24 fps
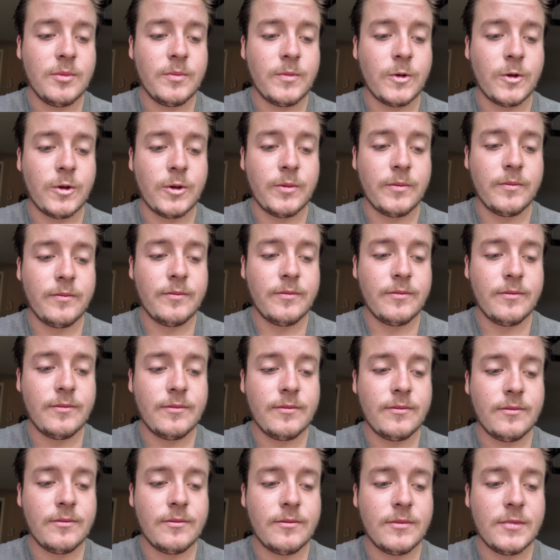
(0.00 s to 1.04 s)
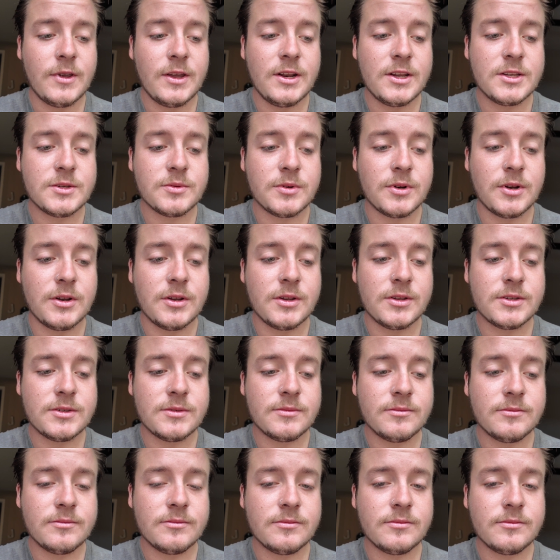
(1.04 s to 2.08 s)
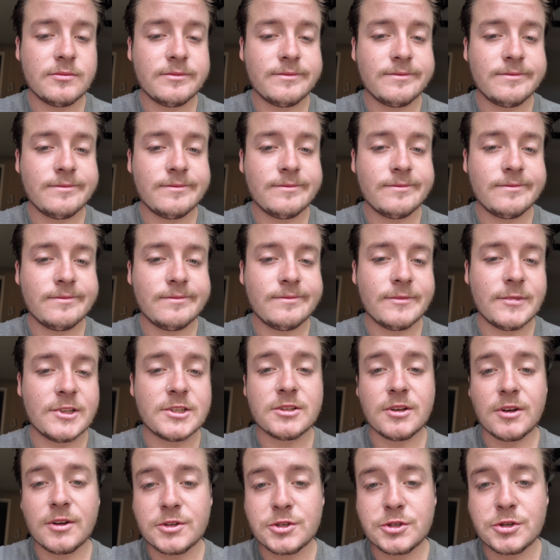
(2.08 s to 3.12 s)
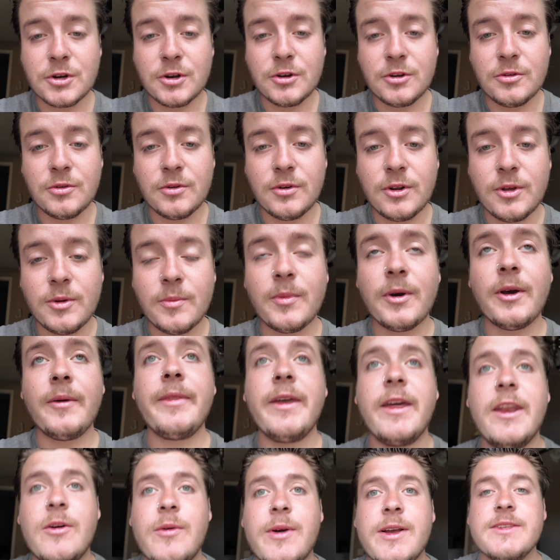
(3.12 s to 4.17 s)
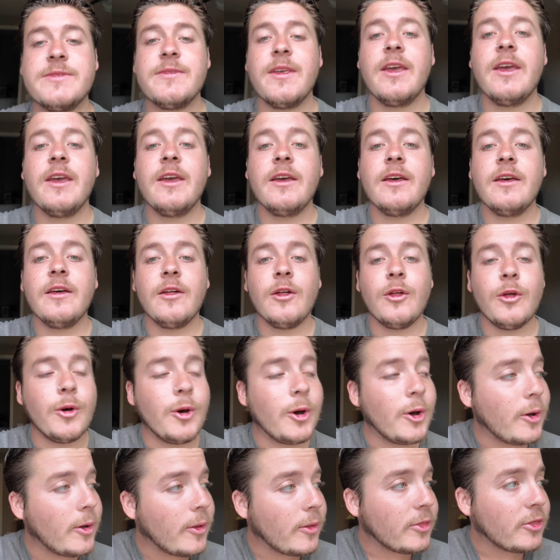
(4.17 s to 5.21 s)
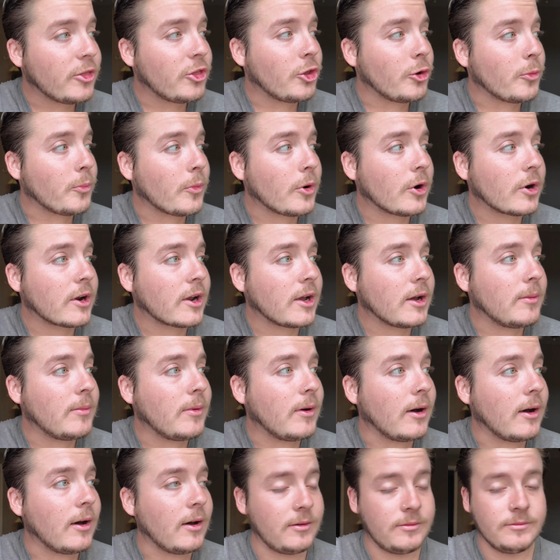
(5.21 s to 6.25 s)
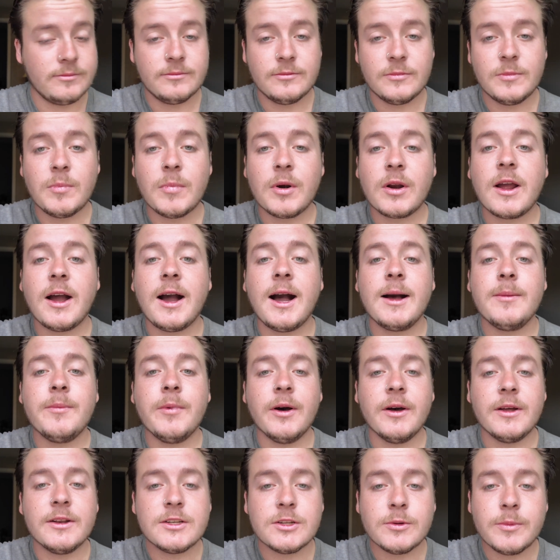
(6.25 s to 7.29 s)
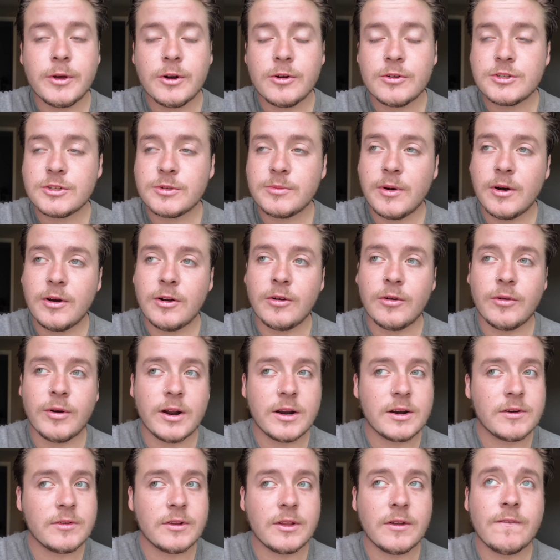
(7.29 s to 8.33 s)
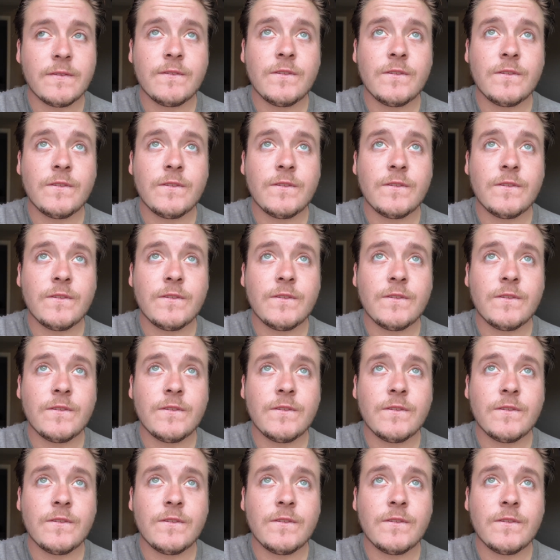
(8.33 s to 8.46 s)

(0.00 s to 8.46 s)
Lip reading: But it is what it is, as long as you're not doing it. But anyways, the Merkaba, tomato, however the